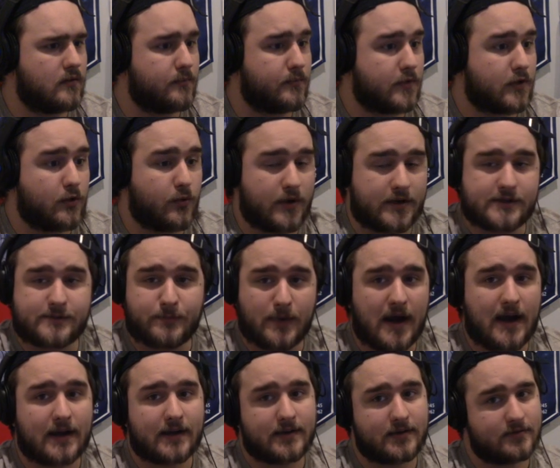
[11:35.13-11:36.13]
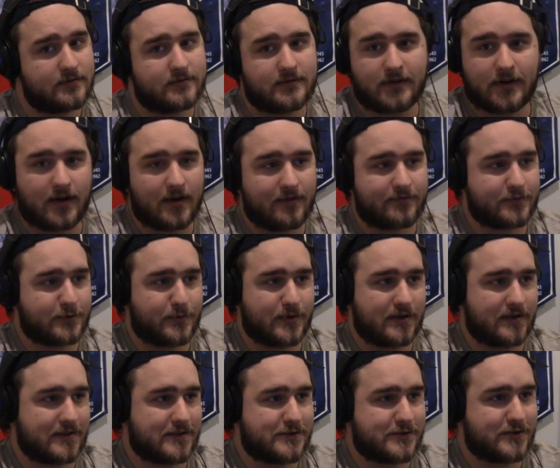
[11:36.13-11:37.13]
Quick's back after being
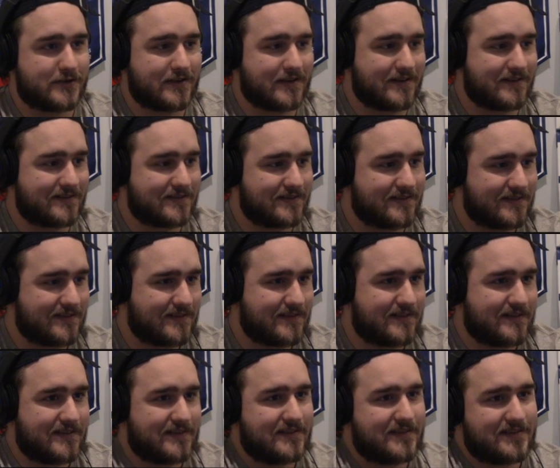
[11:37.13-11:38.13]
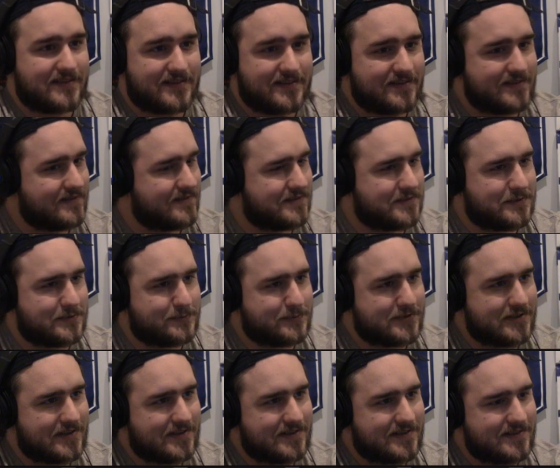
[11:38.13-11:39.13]
injured again. Oh my
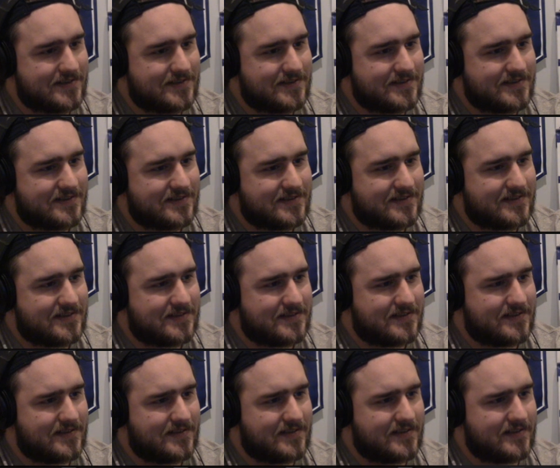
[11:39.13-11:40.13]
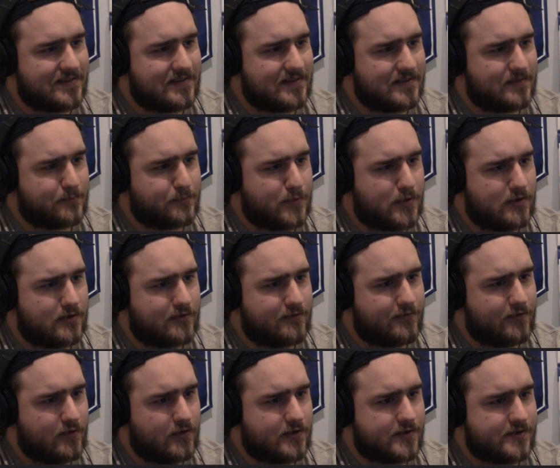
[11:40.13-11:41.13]
god. Murray
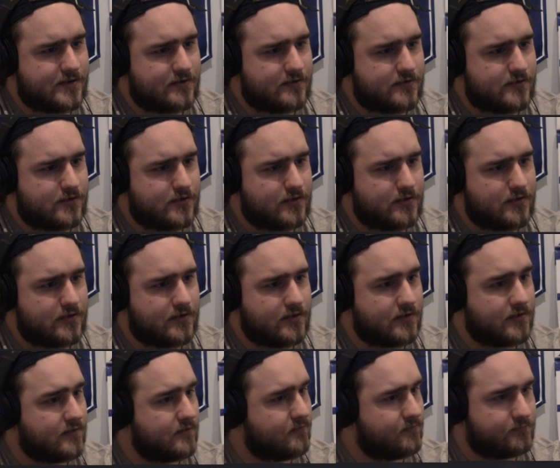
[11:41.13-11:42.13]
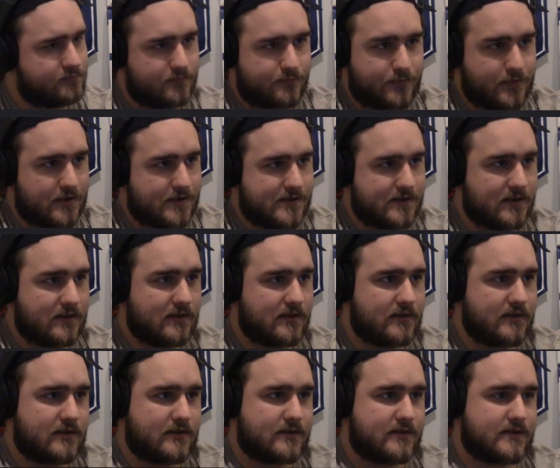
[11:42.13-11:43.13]
Ferk's injured. Best
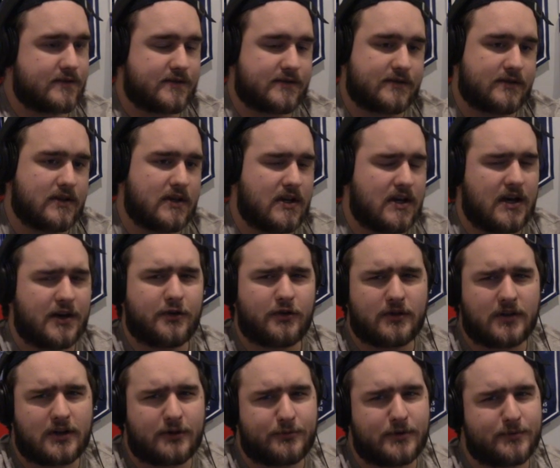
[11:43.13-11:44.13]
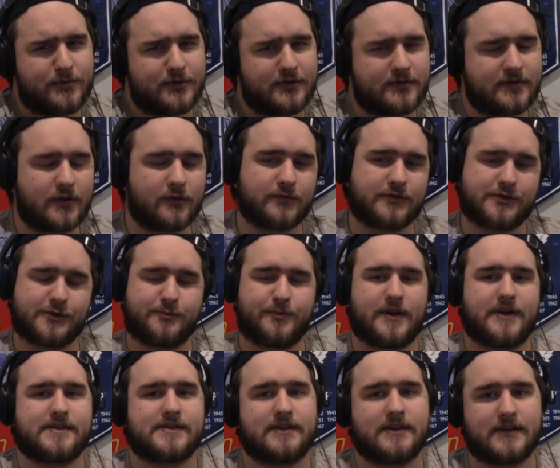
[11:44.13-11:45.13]
lines. I know a lot of people don't do
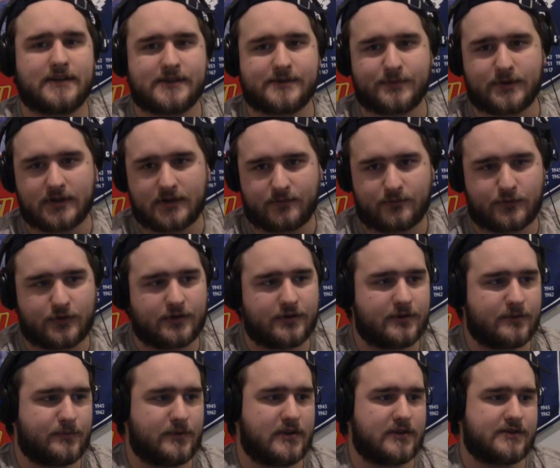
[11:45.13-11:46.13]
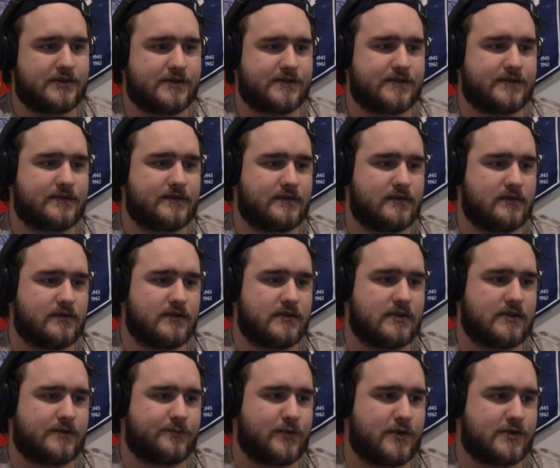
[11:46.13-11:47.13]
best lines, but I'm one of them that just,
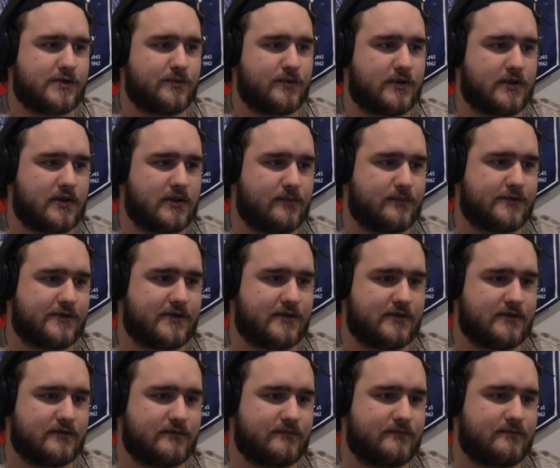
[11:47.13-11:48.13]
especially when it comes to